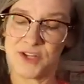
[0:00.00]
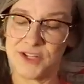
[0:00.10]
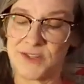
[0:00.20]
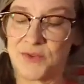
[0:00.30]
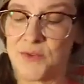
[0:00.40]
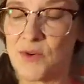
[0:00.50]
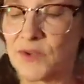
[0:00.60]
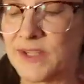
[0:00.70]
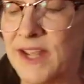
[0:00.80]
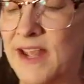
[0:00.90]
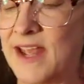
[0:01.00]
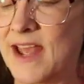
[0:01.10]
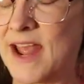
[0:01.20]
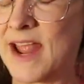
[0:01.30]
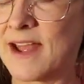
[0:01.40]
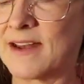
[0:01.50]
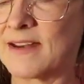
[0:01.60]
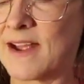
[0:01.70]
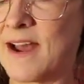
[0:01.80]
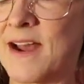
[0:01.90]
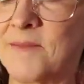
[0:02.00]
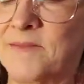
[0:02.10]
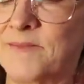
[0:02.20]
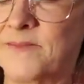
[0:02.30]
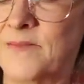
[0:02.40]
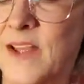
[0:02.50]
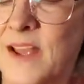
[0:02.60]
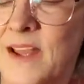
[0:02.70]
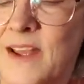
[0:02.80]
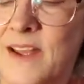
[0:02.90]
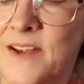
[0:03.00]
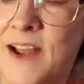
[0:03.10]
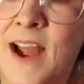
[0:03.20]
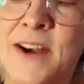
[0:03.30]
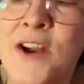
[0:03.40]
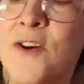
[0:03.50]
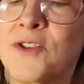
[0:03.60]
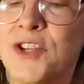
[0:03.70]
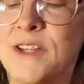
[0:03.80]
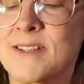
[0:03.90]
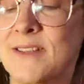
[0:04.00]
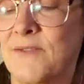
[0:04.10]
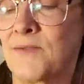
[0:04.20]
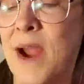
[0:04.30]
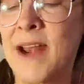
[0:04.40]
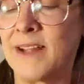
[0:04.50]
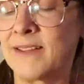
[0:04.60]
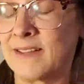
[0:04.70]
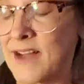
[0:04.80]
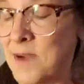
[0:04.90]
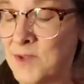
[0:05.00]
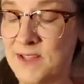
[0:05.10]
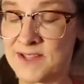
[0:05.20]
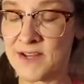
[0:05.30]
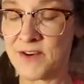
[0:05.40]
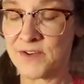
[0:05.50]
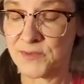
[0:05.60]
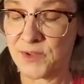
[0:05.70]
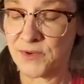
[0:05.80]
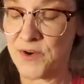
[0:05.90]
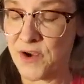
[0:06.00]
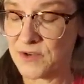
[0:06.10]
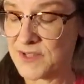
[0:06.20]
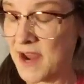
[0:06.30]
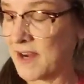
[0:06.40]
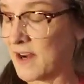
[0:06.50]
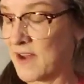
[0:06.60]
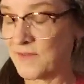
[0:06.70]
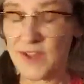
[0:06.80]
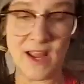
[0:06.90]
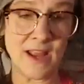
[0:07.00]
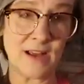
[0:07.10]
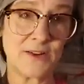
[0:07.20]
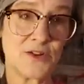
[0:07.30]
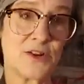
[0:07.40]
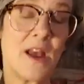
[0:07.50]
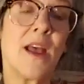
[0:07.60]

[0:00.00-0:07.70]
She's too old. And I know she's right at the top of the stairs with her nose hanging off the edge,